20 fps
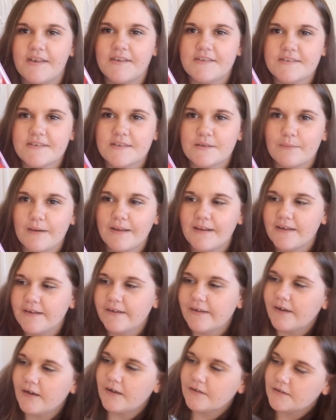the Zoella
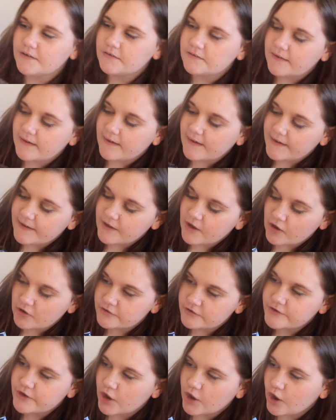Girl Online
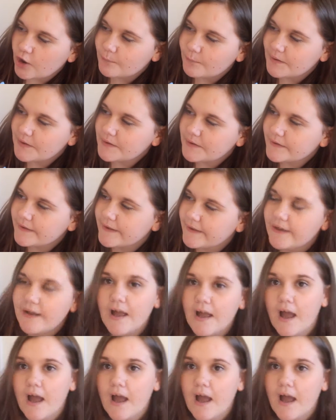On Tour book.